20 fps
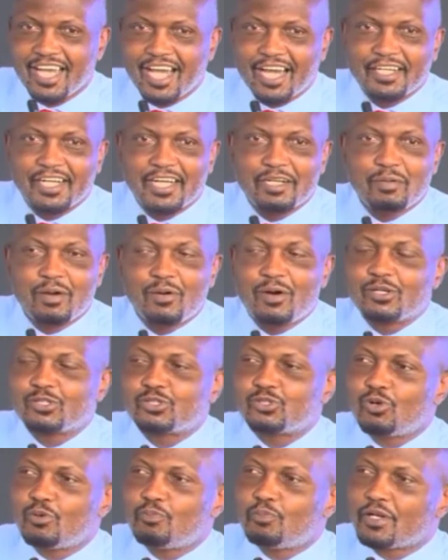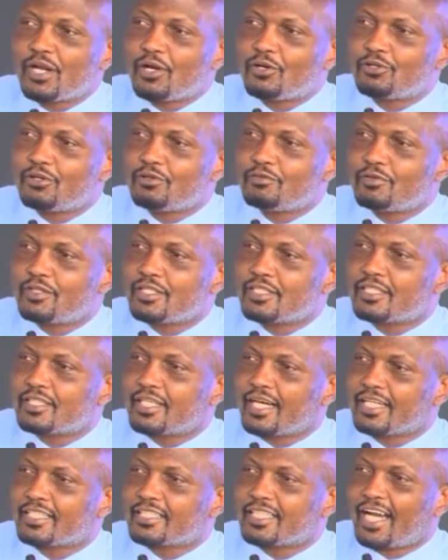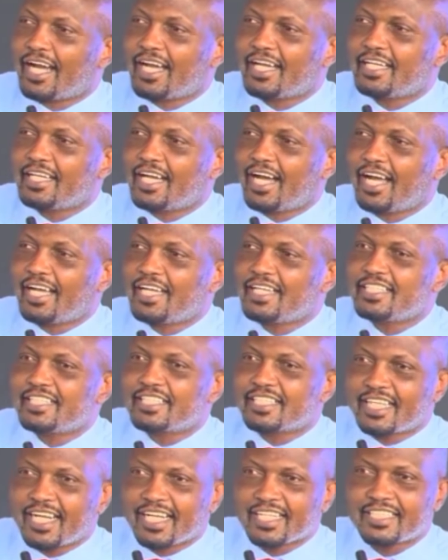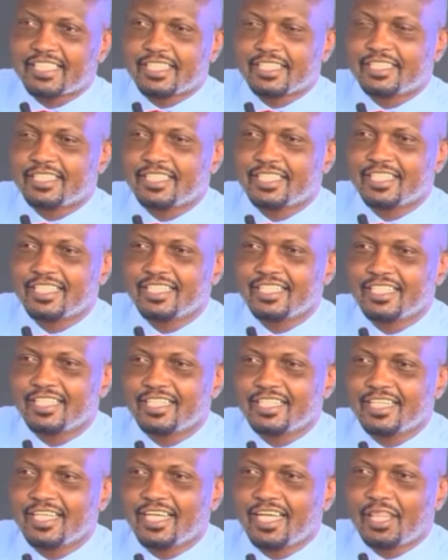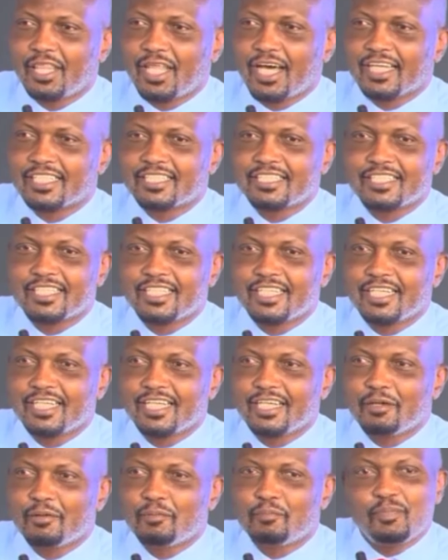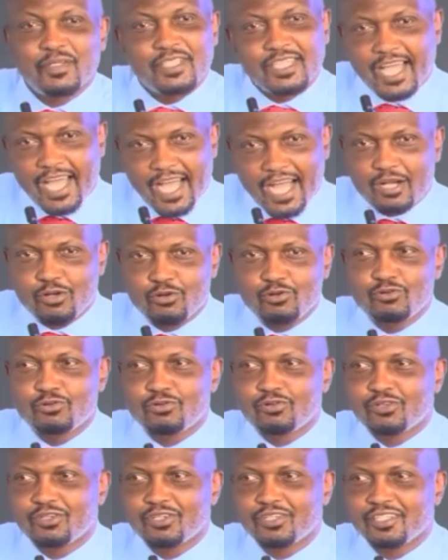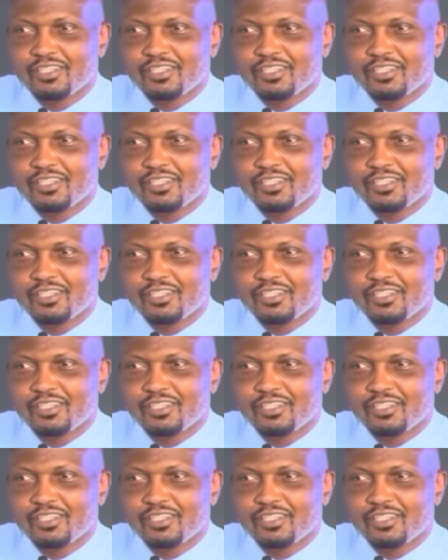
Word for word: And I remember I was so proud of it that I, I instructed that uh, picha yangu